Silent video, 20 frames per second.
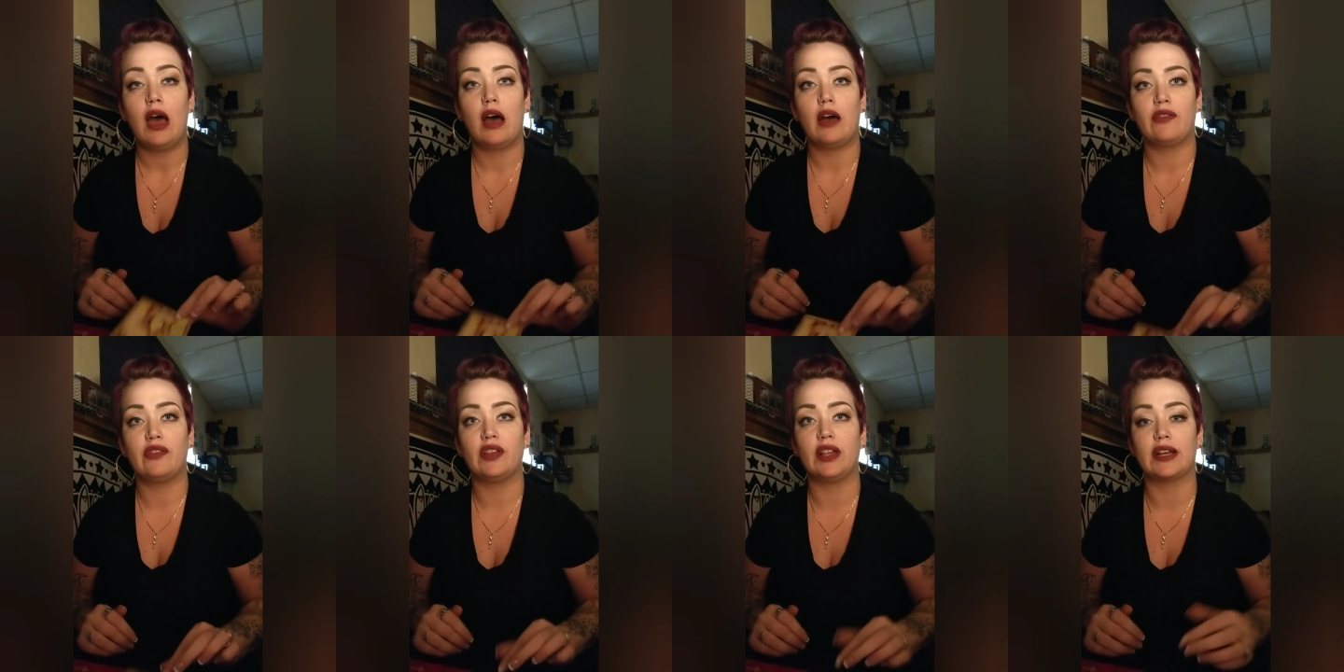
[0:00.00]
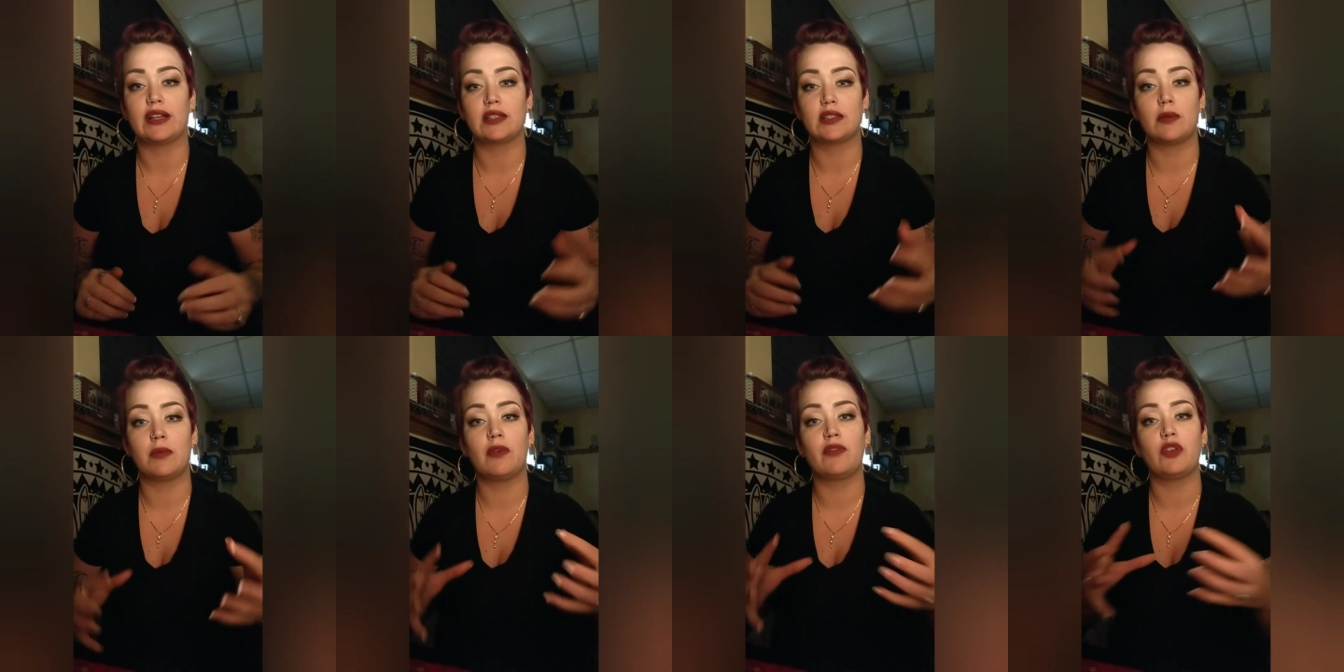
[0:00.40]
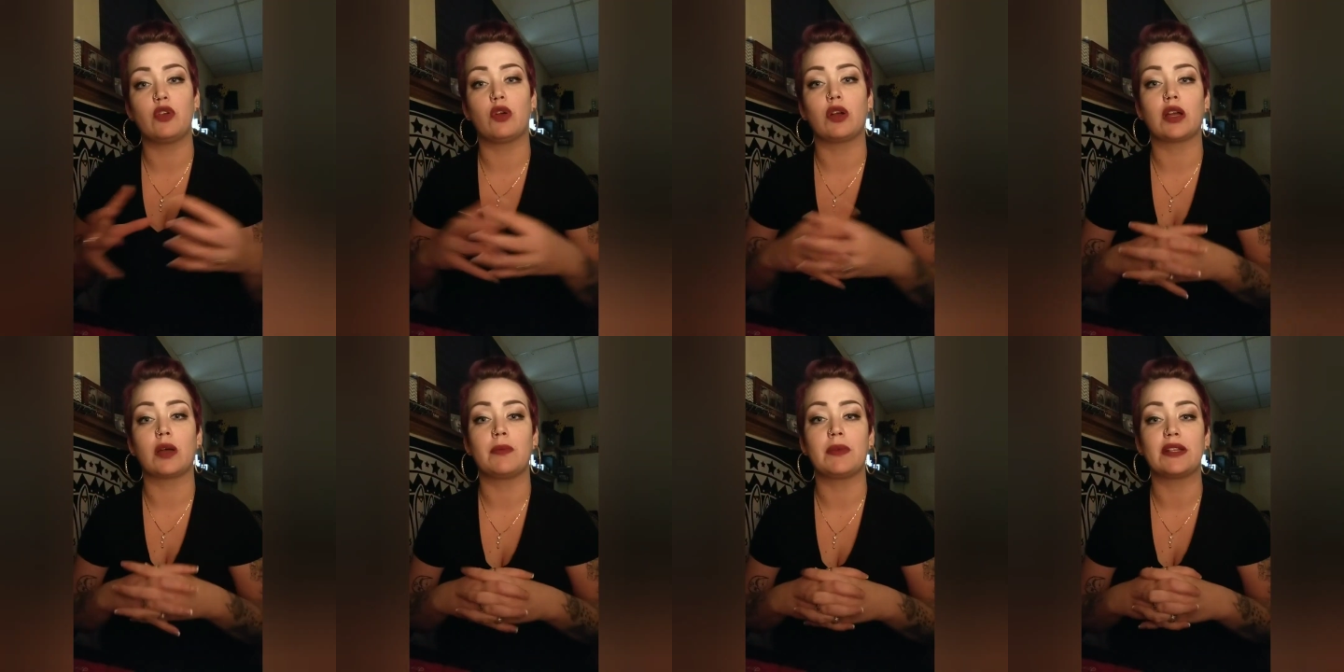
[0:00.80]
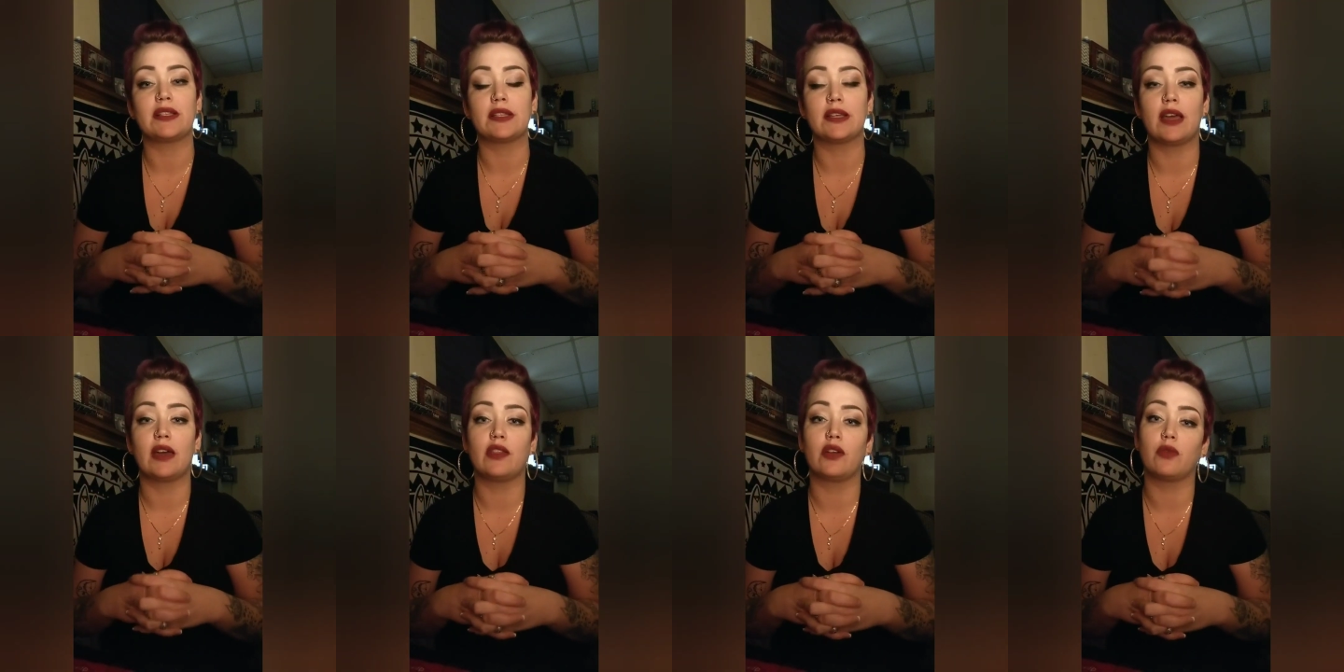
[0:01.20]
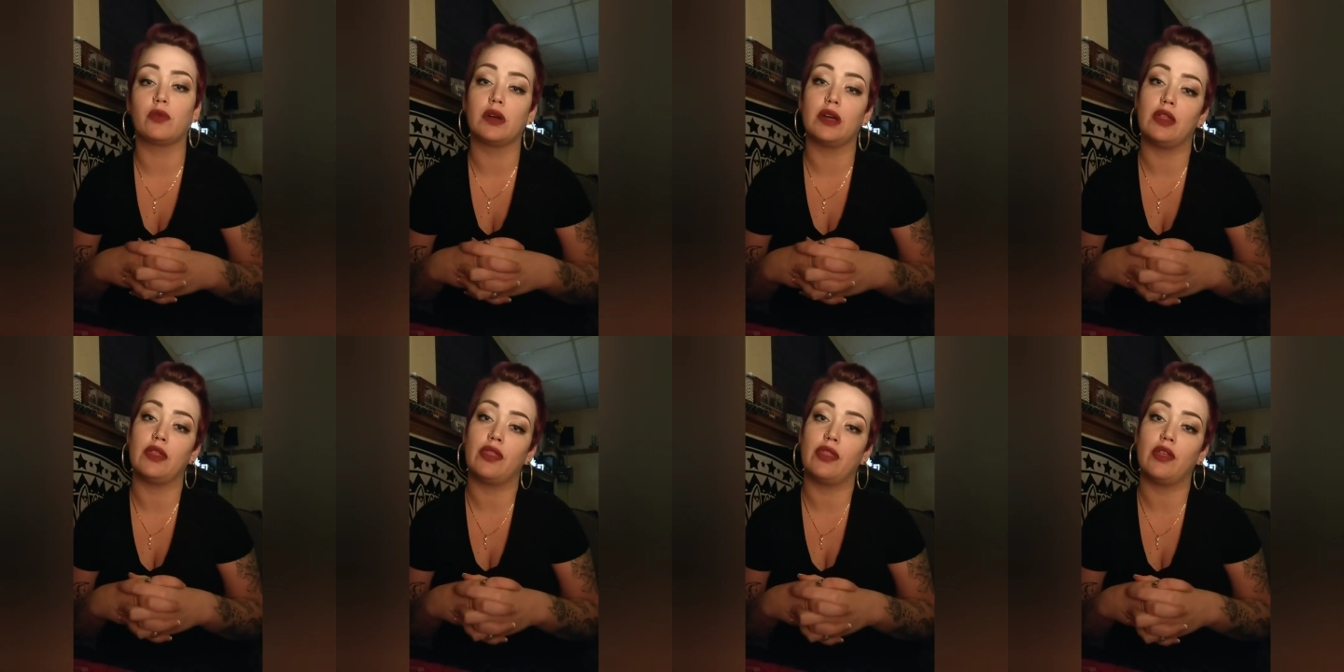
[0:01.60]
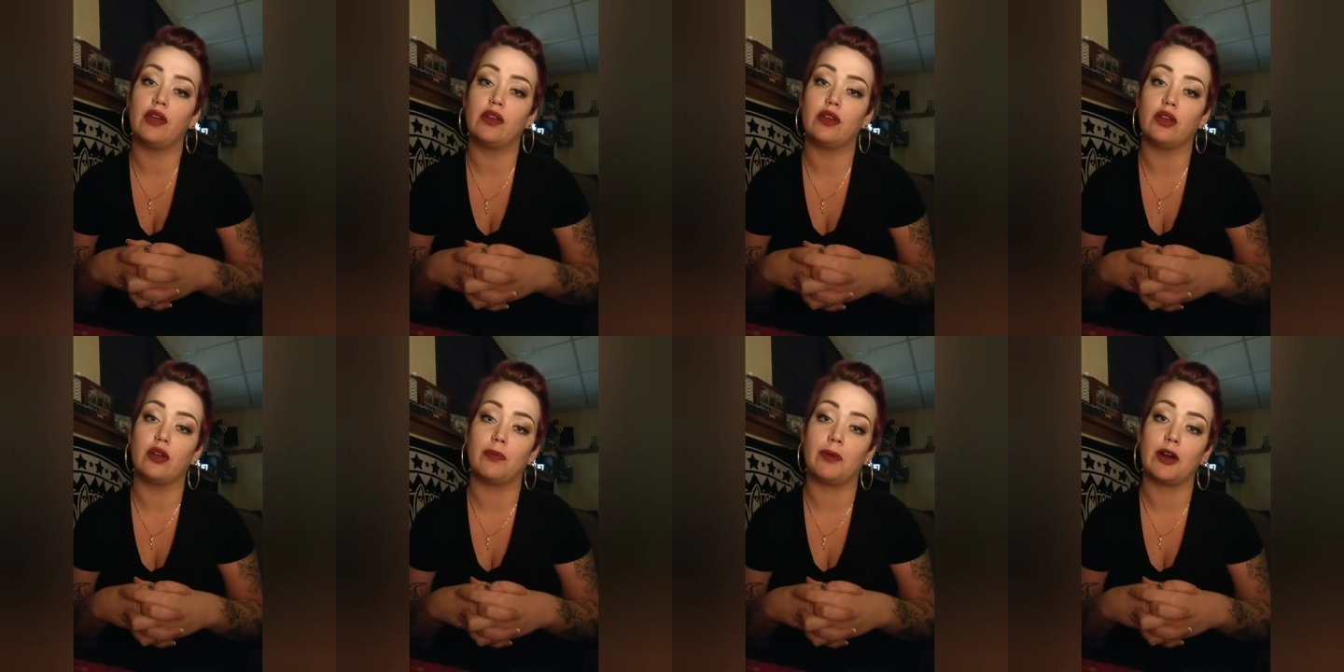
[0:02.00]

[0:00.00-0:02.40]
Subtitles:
I feel like some of you are coming together with your